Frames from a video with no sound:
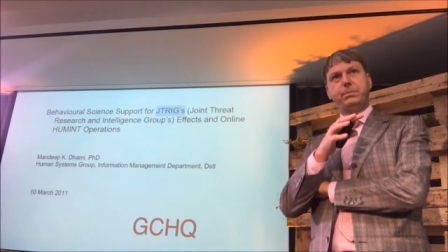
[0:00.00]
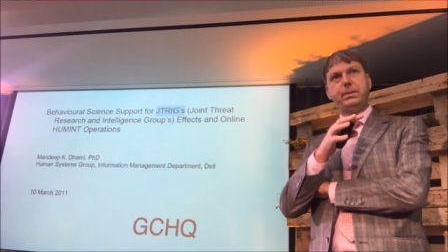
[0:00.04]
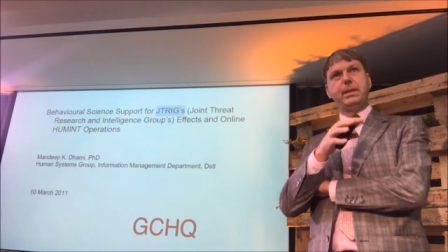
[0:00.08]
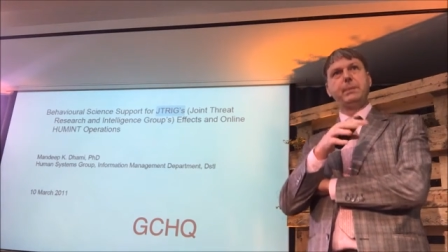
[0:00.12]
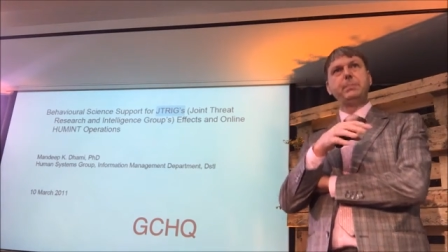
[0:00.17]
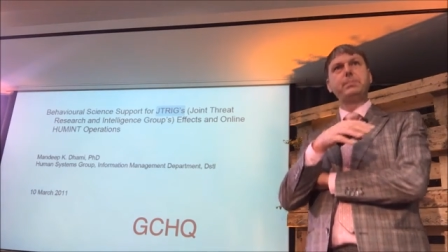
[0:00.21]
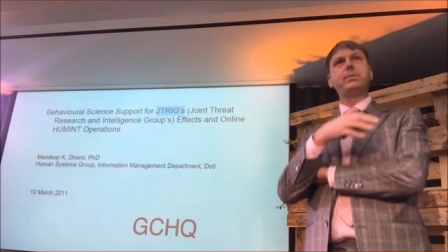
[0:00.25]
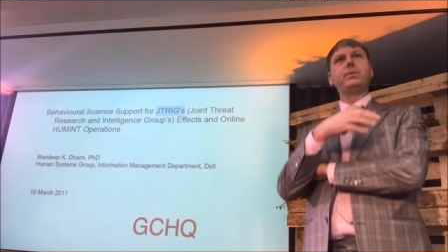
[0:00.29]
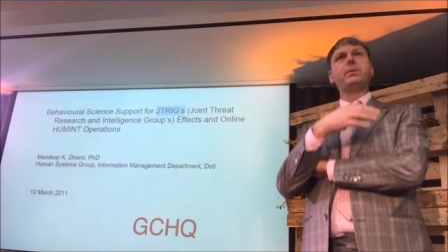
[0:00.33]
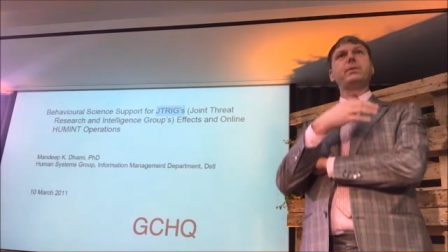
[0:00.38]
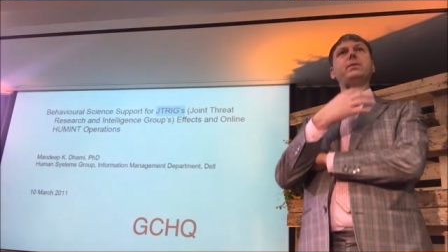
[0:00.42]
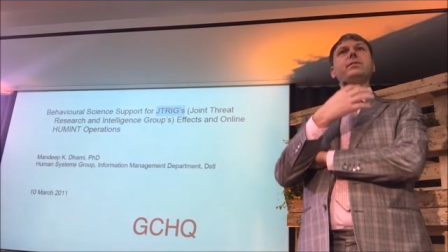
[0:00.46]

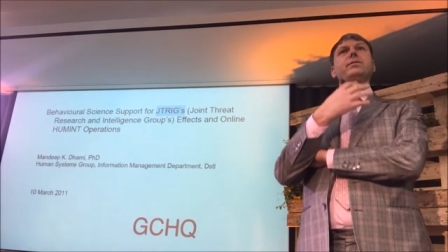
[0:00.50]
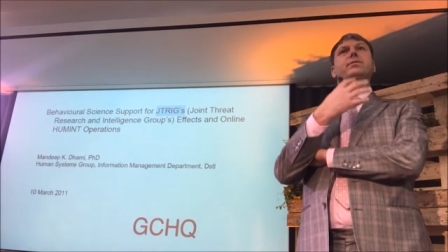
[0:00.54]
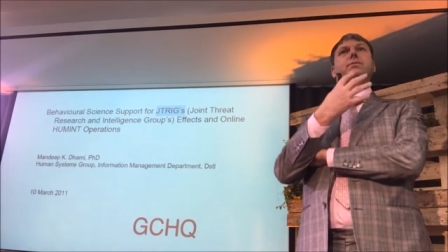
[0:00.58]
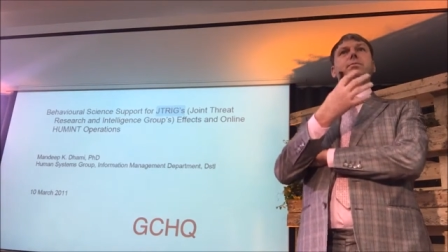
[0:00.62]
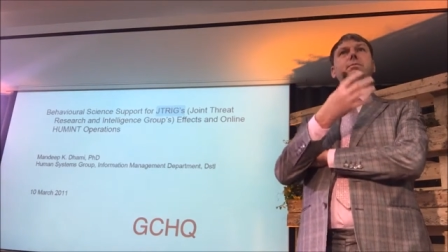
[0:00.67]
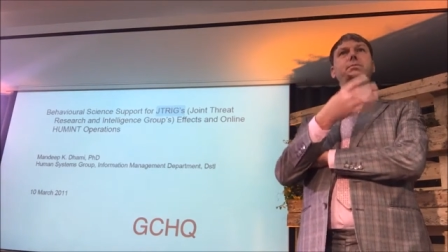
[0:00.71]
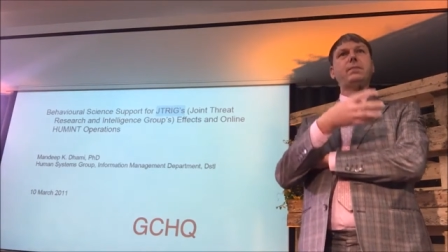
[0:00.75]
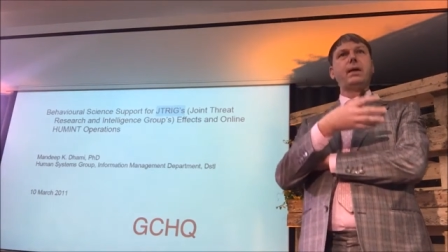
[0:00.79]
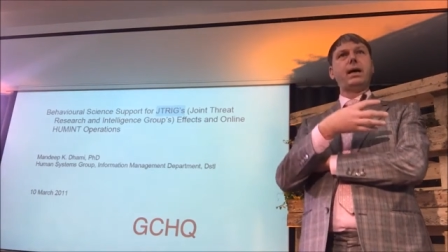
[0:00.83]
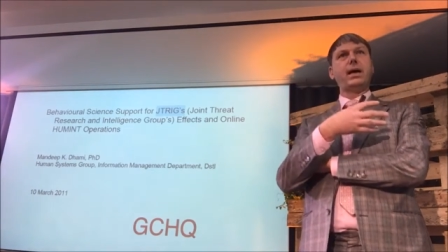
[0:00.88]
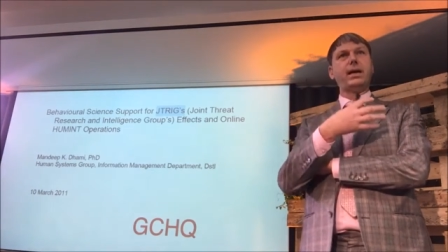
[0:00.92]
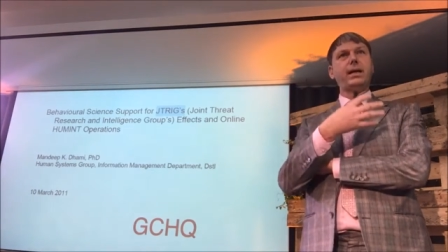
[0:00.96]
people's
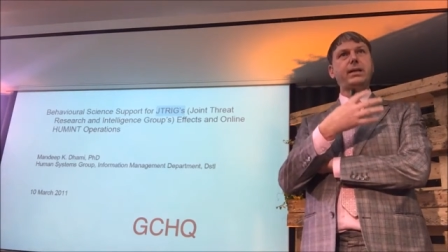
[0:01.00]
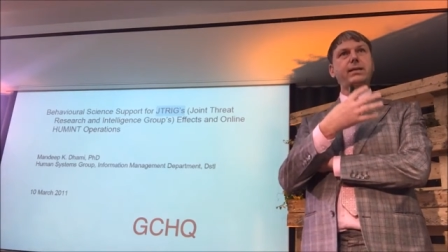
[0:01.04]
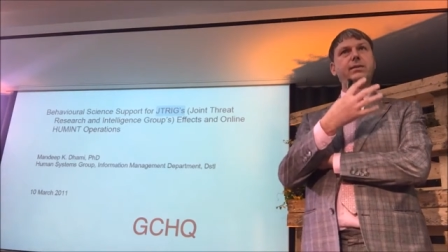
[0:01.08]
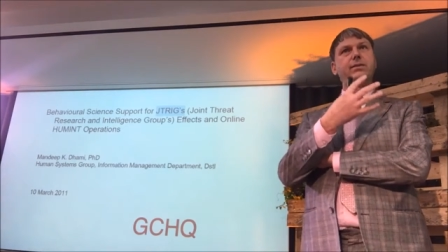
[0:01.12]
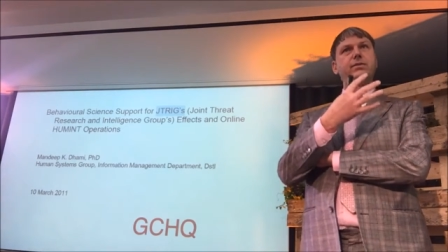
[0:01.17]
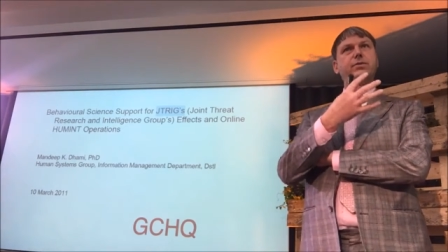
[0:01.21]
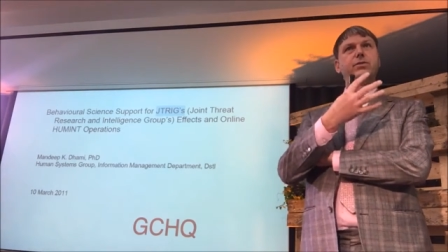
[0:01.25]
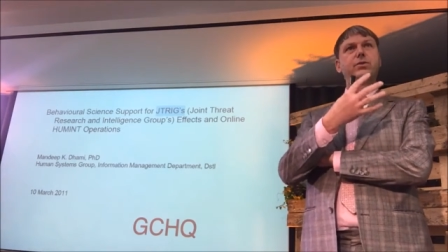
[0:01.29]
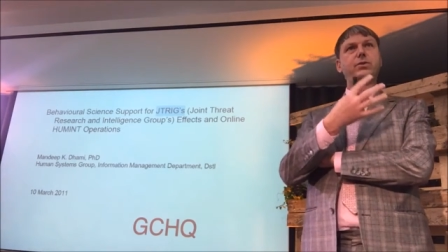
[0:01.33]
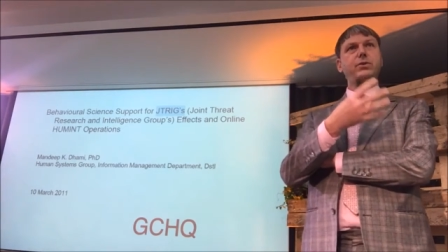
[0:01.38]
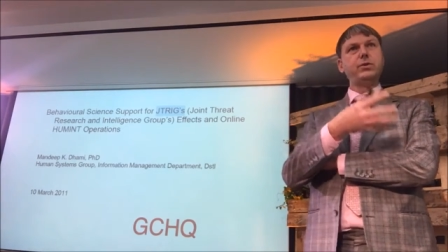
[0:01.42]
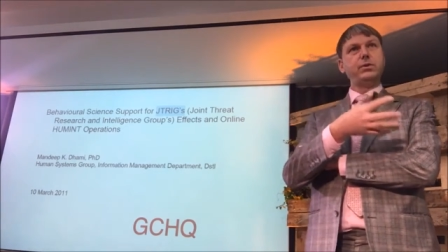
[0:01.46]

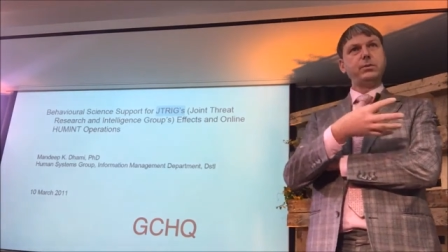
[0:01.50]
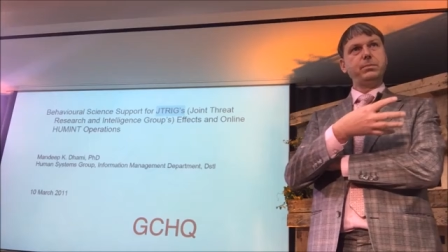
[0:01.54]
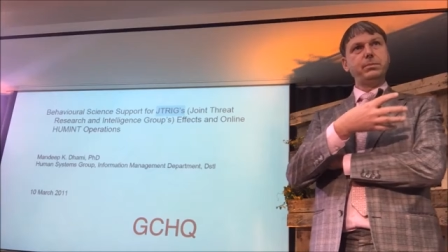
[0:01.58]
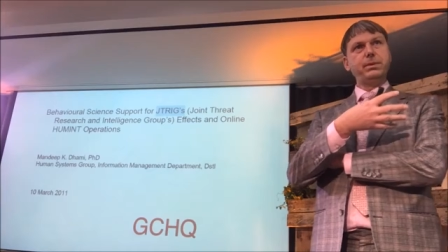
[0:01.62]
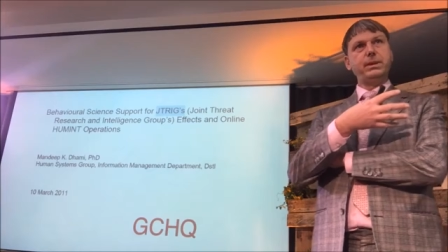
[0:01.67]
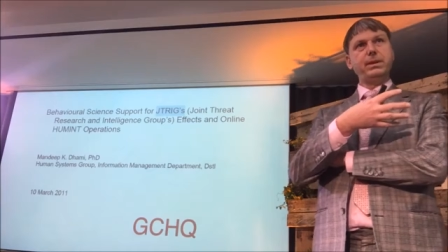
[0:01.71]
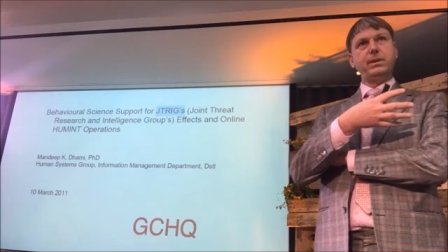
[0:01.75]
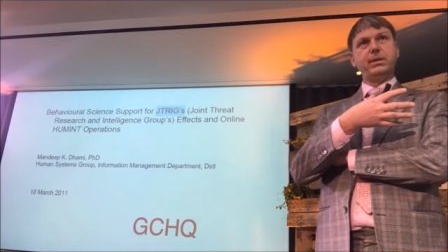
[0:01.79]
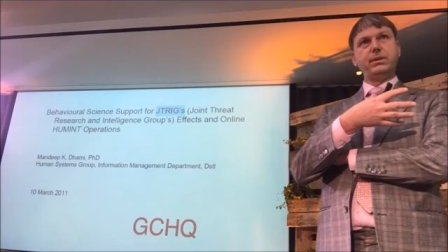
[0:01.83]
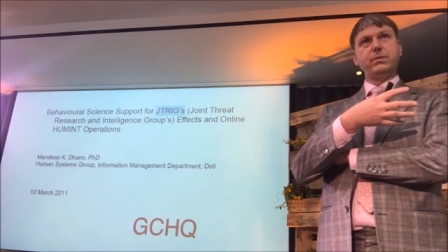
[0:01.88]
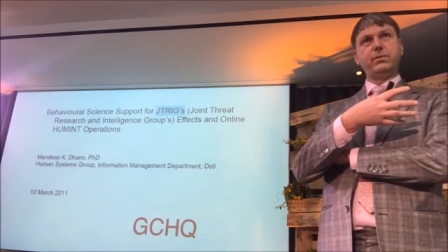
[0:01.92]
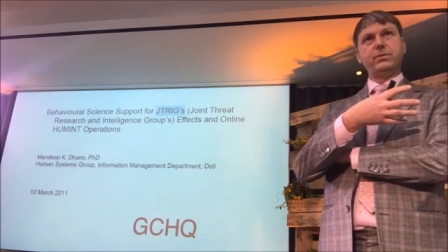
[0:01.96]
minds could
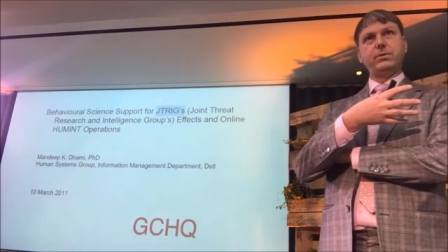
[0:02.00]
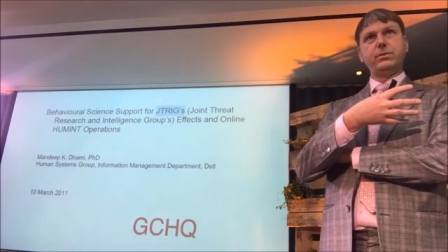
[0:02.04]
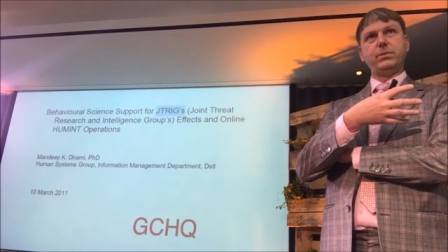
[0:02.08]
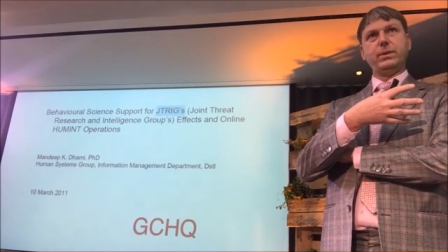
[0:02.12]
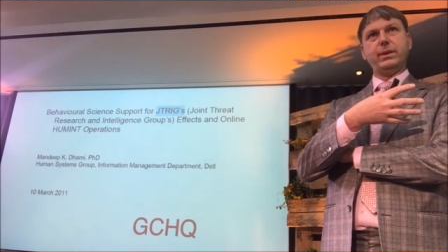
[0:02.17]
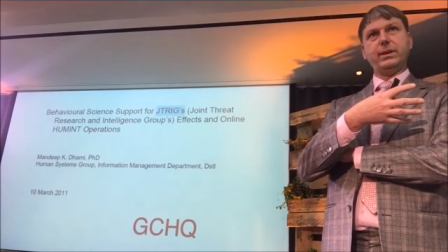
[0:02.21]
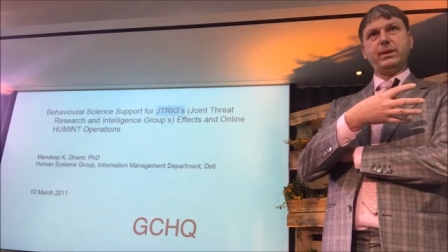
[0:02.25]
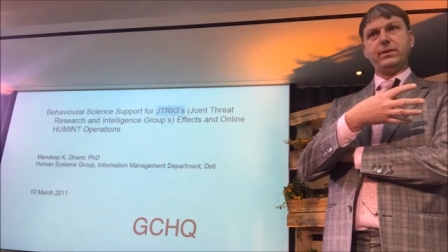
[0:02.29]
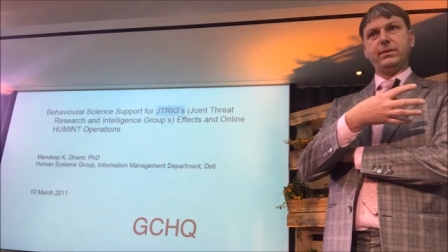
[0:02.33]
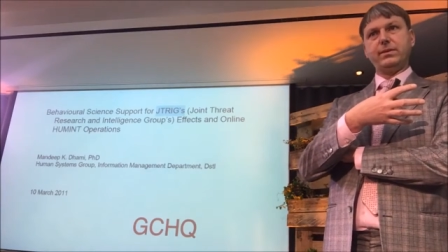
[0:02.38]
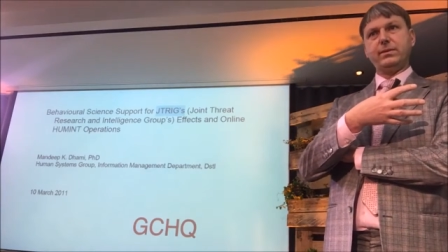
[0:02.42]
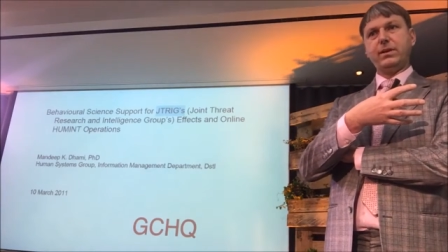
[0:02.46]
be
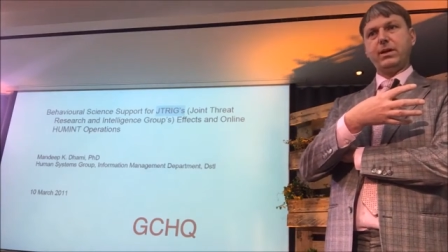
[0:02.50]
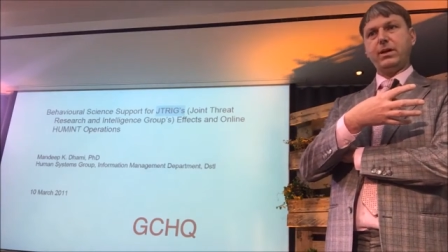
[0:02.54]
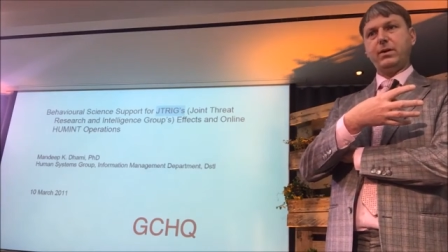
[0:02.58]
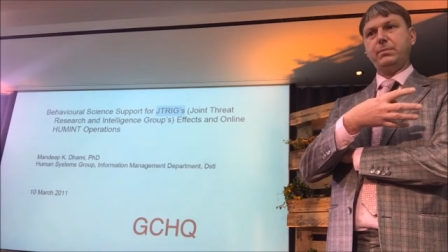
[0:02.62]
influenced,